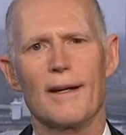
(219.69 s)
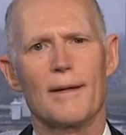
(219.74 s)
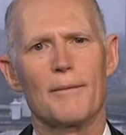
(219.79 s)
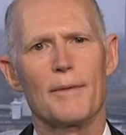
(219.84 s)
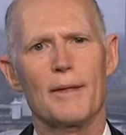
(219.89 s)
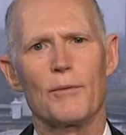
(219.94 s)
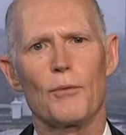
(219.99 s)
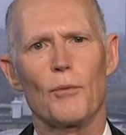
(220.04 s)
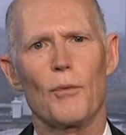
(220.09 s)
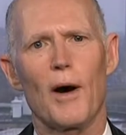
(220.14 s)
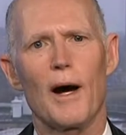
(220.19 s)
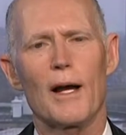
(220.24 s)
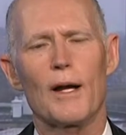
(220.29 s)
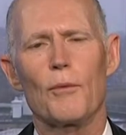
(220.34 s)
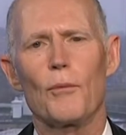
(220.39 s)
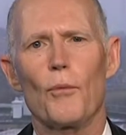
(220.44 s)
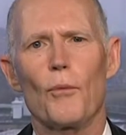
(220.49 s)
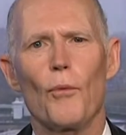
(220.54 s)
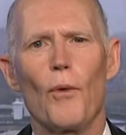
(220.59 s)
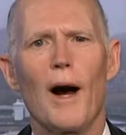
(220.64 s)
I mean,
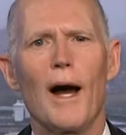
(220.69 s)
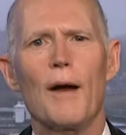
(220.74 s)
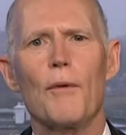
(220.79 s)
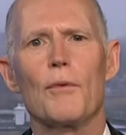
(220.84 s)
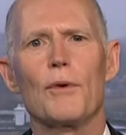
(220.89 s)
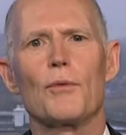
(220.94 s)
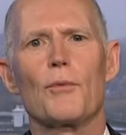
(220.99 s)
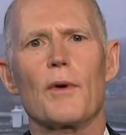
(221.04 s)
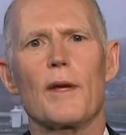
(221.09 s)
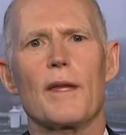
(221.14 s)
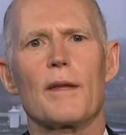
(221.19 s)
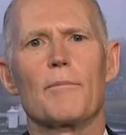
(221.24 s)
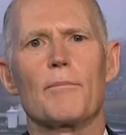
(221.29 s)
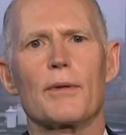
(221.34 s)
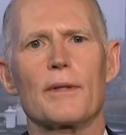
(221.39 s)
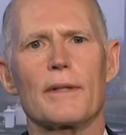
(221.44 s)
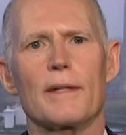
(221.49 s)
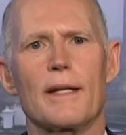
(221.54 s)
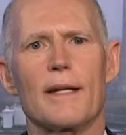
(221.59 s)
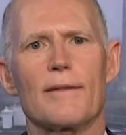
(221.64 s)
why would we
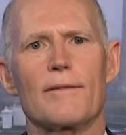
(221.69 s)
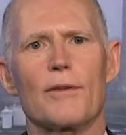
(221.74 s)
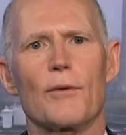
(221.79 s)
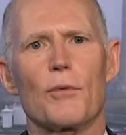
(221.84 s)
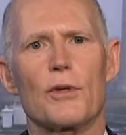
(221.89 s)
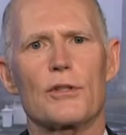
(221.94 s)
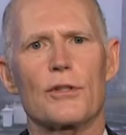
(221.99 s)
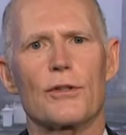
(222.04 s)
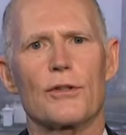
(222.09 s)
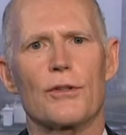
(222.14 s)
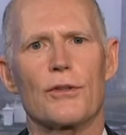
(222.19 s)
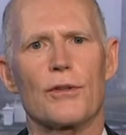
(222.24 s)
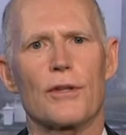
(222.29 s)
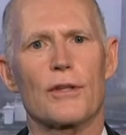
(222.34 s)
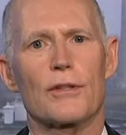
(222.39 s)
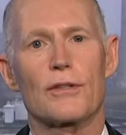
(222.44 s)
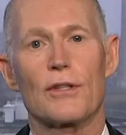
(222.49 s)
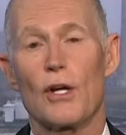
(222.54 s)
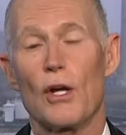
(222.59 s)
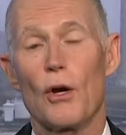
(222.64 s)
believe that we should do
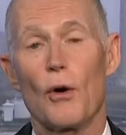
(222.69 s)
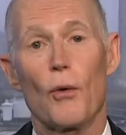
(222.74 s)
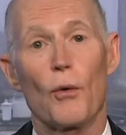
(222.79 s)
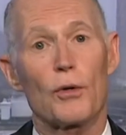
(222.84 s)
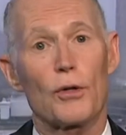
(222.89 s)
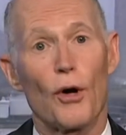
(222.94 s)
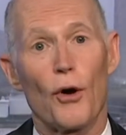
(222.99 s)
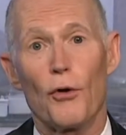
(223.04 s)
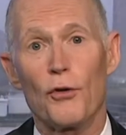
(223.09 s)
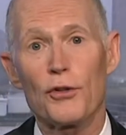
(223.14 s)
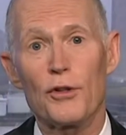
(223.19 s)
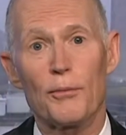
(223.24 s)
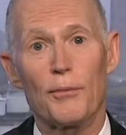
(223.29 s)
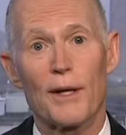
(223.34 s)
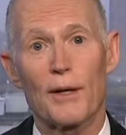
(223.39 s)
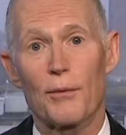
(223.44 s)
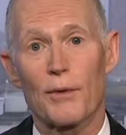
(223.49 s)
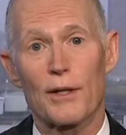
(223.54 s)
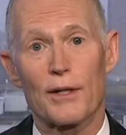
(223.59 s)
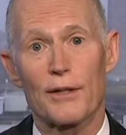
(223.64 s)
this when
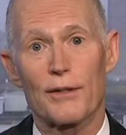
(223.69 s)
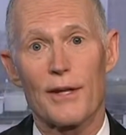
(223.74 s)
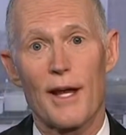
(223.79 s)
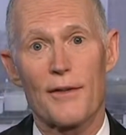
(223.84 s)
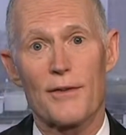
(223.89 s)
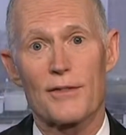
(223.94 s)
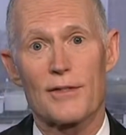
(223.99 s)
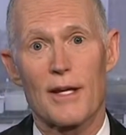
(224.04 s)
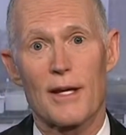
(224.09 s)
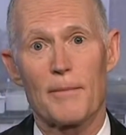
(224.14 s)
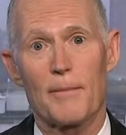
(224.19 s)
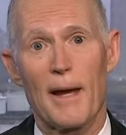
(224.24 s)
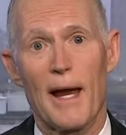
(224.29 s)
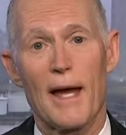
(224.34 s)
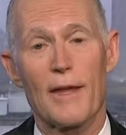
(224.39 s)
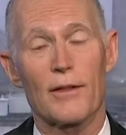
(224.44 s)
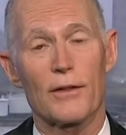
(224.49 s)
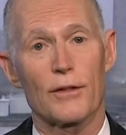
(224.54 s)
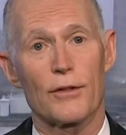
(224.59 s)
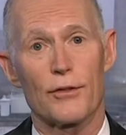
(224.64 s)
ultimately we're going to go down the same
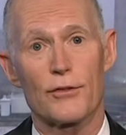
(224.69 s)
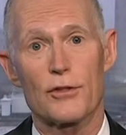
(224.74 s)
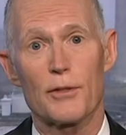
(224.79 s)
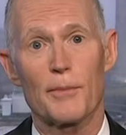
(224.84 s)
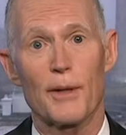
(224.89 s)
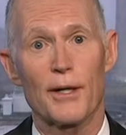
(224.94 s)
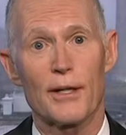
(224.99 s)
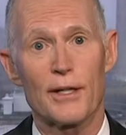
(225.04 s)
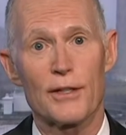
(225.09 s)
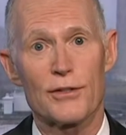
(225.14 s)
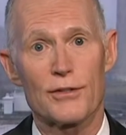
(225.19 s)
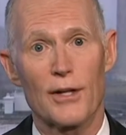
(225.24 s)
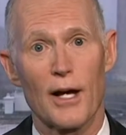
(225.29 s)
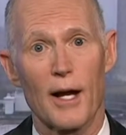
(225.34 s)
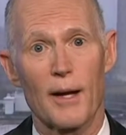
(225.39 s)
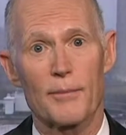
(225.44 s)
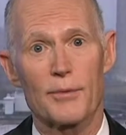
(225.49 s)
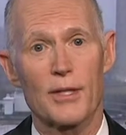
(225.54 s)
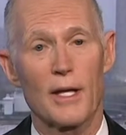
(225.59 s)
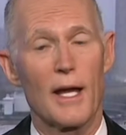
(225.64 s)
path, lose American
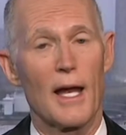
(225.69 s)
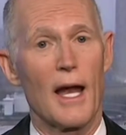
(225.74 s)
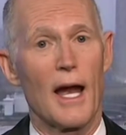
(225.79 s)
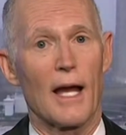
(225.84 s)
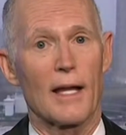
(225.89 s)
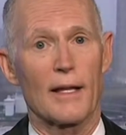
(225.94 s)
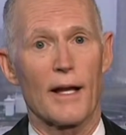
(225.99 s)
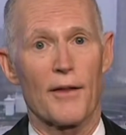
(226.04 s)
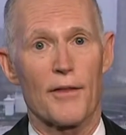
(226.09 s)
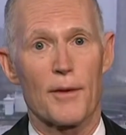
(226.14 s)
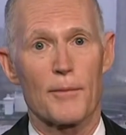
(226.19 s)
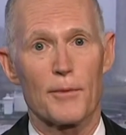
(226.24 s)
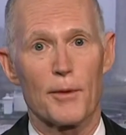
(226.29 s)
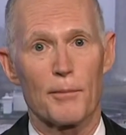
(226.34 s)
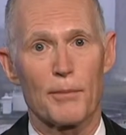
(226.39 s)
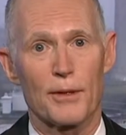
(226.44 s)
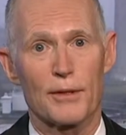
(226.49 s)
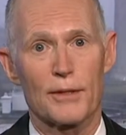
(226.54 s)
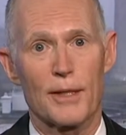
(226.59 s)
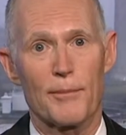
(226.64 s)
jobs, allow them to
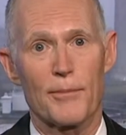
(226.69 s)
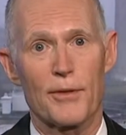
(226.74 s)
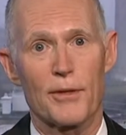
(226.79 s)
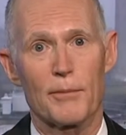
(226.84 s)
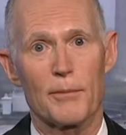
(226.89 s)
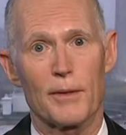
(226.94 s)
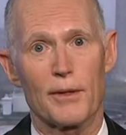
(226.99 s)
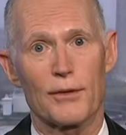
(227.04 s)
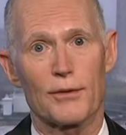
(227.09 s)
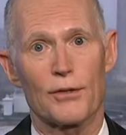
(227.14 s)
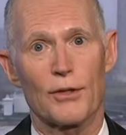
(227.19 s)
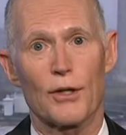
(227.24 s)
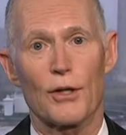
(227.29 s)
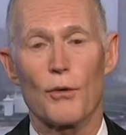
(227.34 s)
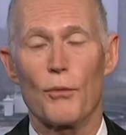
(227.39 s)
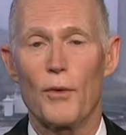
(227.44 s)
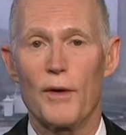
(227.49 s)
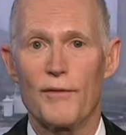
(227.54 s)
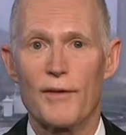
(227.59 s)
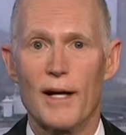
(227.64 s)
build up their military?
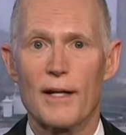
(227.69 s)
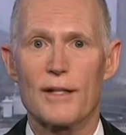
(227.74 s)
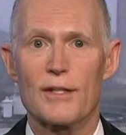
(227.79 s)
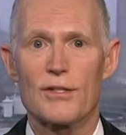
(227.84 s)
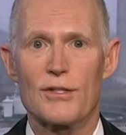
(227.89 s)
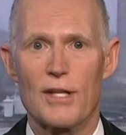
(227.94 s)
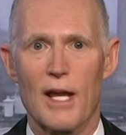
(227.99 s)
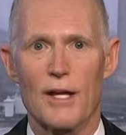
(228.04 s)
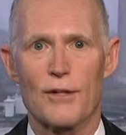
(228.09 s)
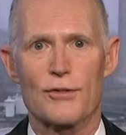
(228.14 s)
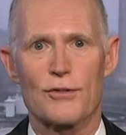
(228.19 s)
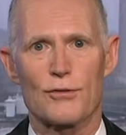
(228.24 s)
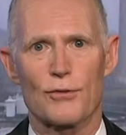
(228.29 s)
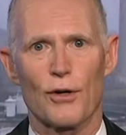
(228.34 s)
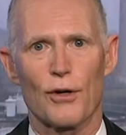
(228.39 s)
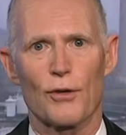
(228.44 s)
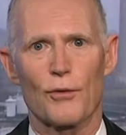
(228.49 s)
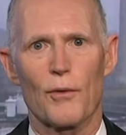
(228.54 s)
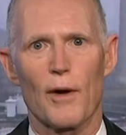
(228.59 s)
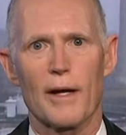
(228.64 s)
We've got to stand
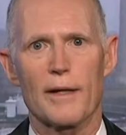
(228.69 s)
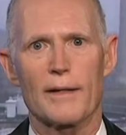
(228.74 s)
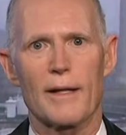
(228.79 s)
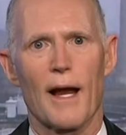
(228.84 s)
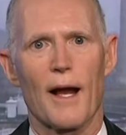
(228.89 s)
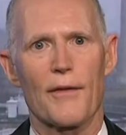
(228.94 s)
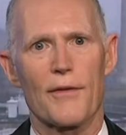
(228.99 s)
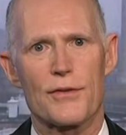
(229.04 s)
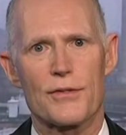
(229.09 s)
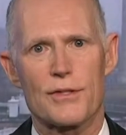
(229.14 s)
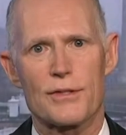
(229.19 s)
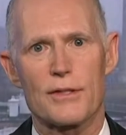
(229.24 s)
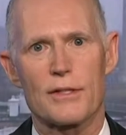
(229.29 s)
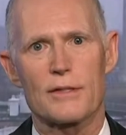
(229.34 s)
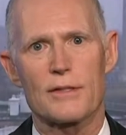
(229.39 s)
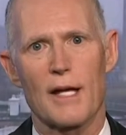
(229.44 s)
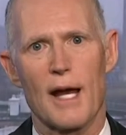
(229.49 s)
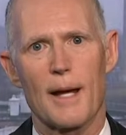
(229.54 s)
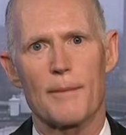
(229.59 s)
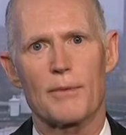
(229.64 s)
strong right now. This is the
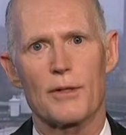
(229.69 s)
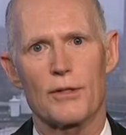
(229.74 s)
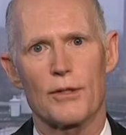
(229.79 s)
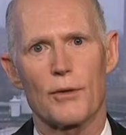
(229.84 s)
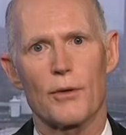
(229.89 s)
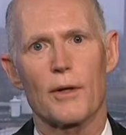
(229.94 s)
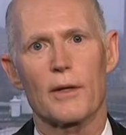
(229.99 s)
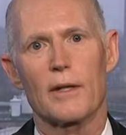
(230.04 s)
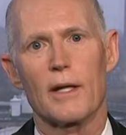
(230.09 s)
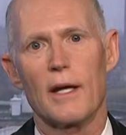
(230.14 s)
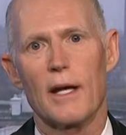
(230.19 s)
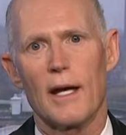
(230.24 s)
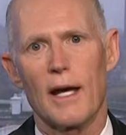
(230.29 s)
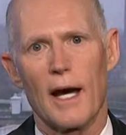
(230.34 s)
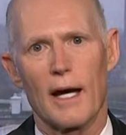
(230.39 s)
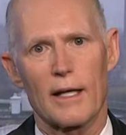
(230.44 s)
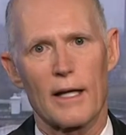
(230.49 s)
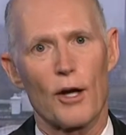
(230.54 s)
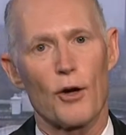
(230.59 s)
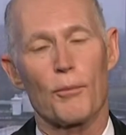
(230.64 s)
time to do it.
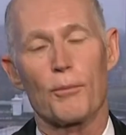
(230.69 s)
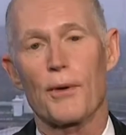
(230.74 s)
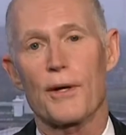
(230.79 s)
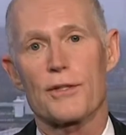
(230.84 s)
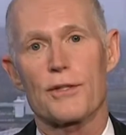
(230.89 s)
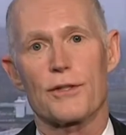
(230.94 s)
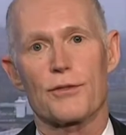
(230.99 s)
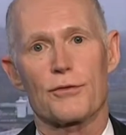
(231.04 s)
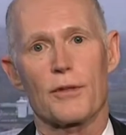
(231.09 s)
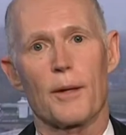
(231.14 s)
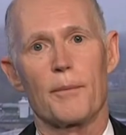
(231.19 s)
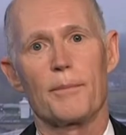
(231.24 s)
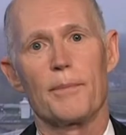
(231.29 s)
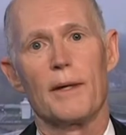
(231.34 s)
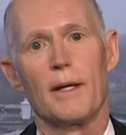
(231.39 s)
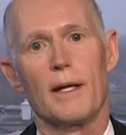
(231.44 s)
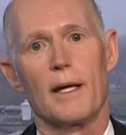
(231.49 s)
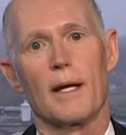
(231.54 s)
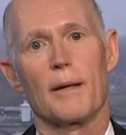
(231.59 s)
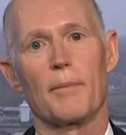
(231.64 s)
And I hope President Trump
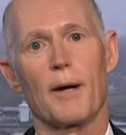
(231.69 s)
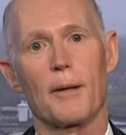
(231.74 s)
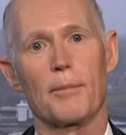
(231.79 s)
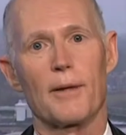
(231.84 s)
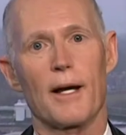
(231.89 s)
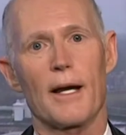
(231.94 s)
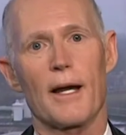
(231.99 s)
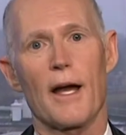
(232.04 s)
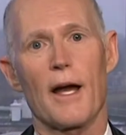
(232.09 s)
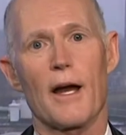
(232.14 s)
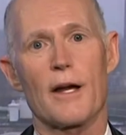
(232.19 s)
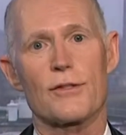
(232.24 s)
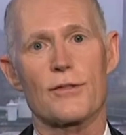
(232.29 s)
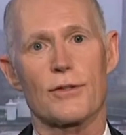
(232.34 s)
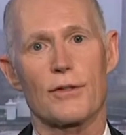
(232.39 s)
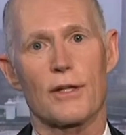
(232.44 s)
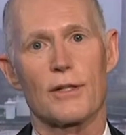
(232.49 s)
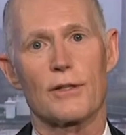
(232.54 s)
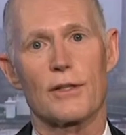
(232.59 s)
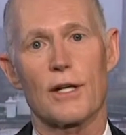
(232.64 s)
and Bob
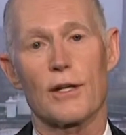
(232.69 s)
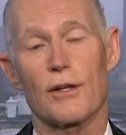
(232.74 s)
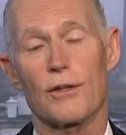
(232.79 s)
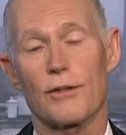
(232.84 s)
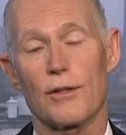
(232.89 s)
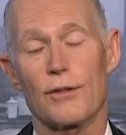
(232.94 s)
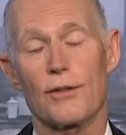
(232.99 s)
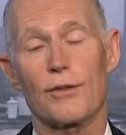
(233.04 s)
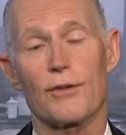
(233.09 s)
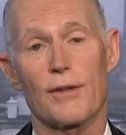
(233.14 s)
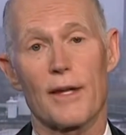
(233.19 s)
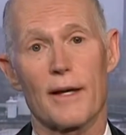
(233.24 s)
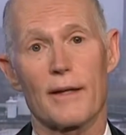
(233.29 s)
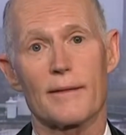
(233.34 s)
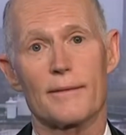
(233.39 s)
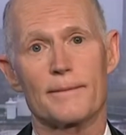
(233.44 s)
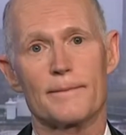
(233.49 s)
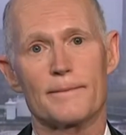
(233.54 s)
Lighthizer continue to do that.